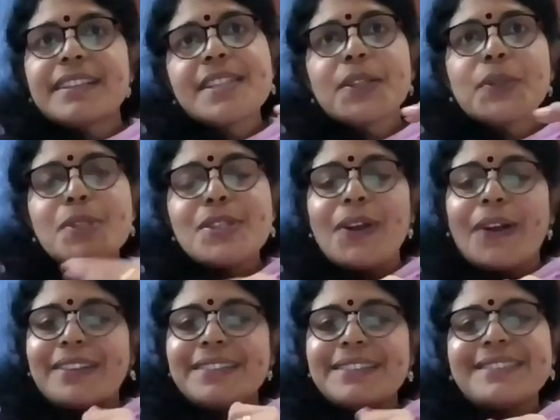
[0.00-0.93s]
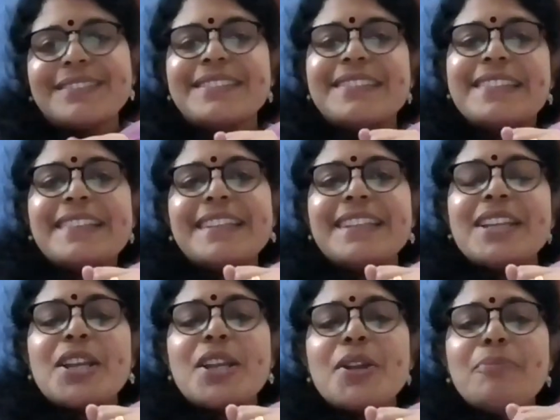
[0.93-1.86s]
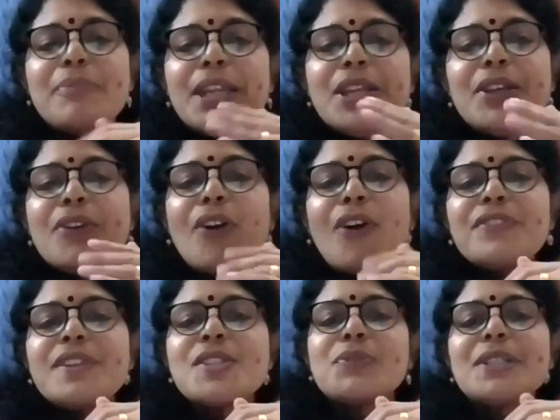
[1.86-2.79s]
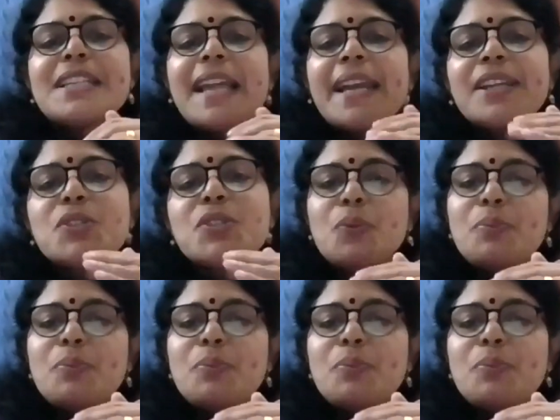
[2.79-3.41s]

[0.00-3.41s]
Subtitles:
It's a good zone. Many of us would like